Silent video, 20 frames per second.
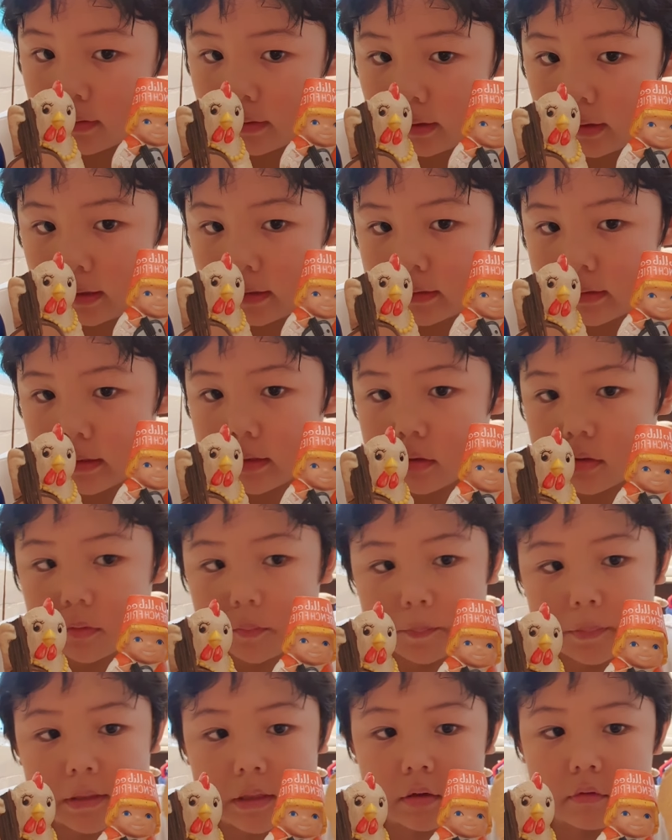I think
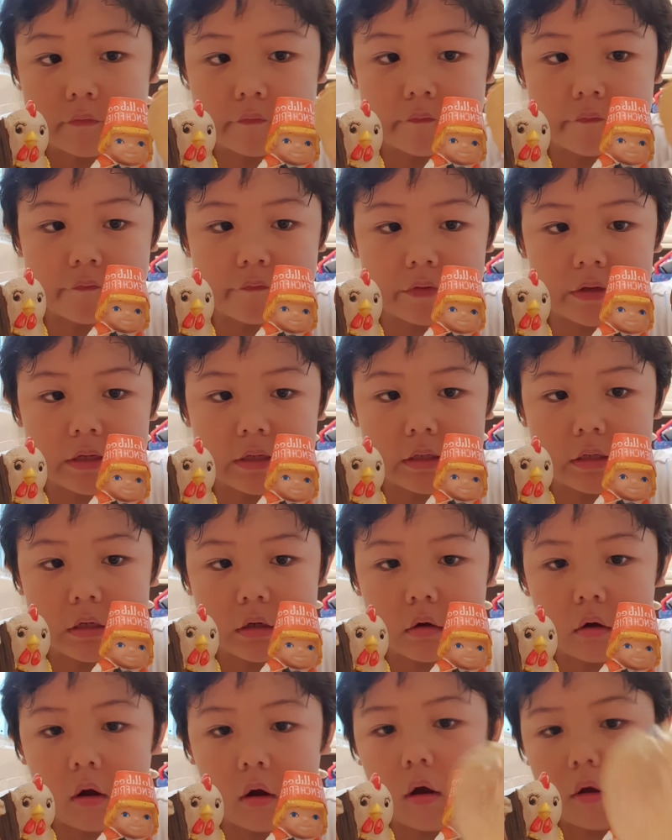the pink
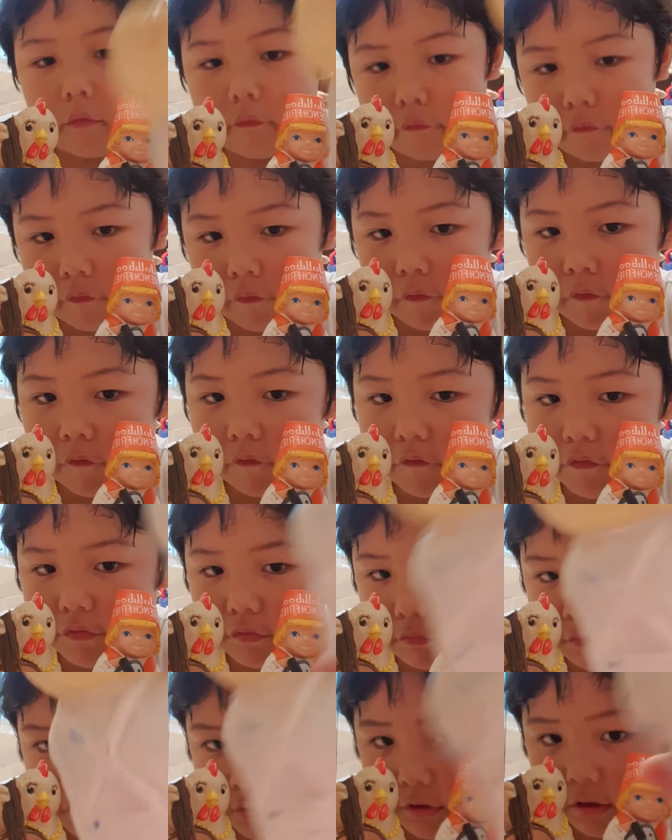faded off.
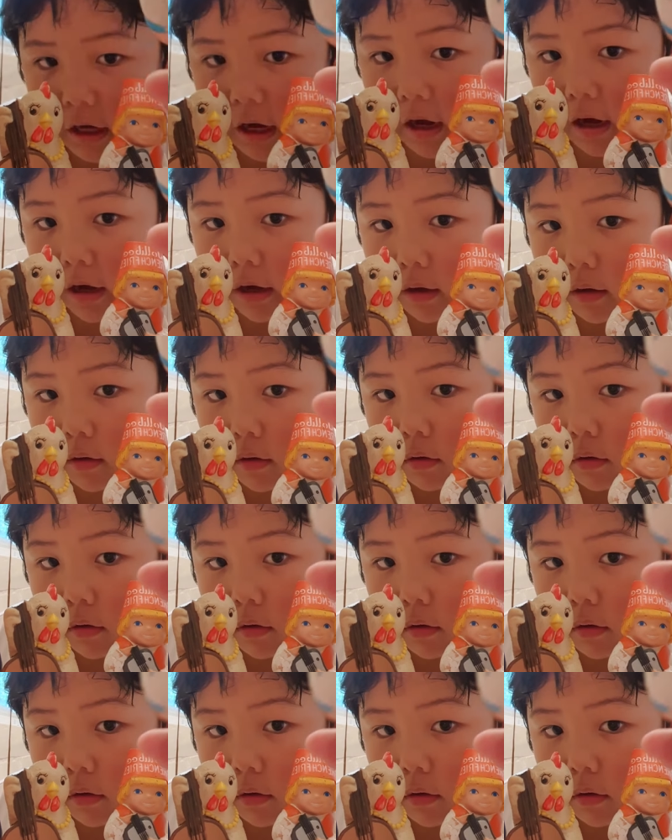So uh,